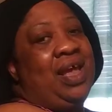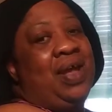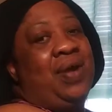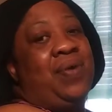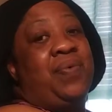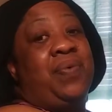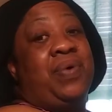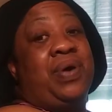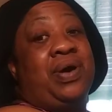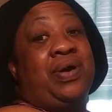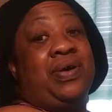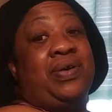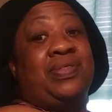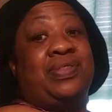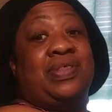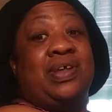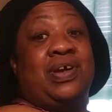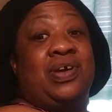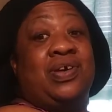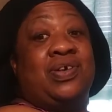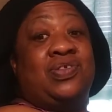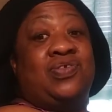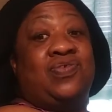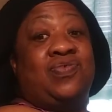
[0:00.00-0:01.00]
where
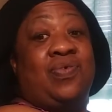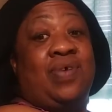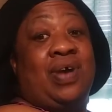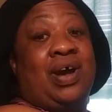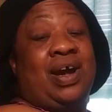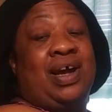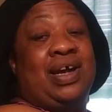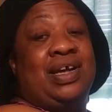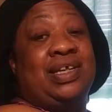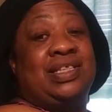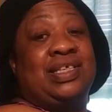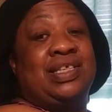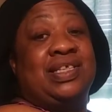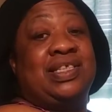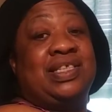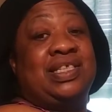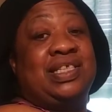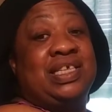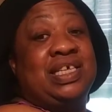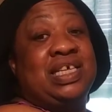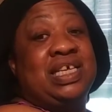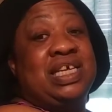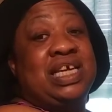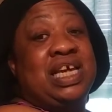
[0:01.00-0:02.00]
they're trying to
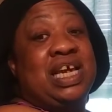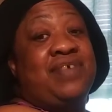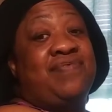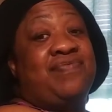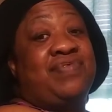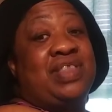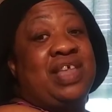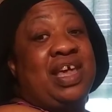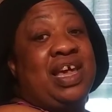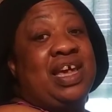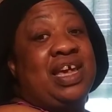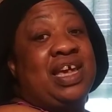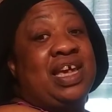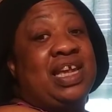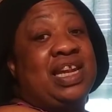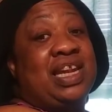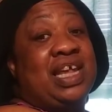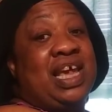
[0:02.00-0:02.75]
see if they can